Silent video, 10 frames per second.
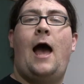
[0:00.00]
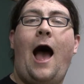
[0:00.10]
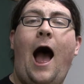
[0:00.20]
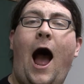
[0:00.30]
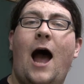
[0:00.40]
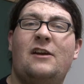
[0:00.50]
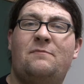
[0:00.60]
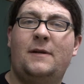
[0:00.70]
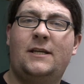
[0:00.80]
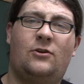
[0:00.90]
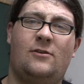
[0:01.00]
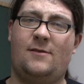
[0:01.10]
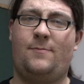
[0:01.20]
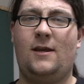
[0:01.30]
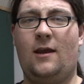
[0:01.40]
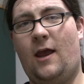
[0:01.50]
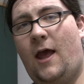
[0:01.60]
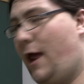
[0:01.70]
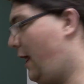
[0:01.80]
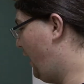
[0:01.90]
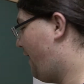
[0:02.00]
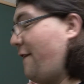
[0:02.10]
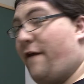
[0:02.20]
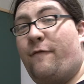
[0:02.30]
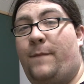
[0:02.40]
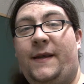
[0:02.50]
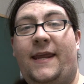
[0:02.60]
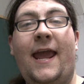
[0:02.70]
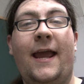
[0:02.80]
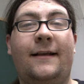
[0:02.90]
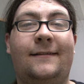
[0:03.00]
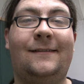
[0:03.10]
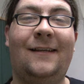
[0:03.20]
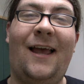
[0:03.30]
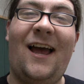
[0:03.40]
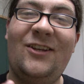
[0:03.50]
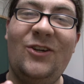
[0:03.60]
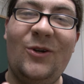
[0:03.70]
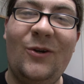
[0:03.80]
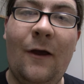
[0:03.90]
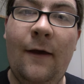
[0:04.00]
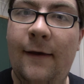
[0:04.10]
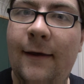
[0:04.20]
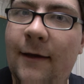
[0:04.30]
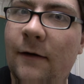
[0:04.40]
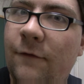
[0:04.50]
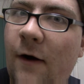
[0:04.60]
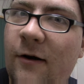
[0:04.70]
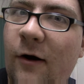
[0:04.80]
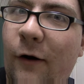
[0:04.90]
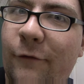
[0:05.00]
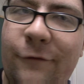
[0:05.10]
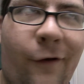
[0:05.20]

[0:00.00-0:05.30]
I've been KrizzyB. They've been cakes. And you can fuck off.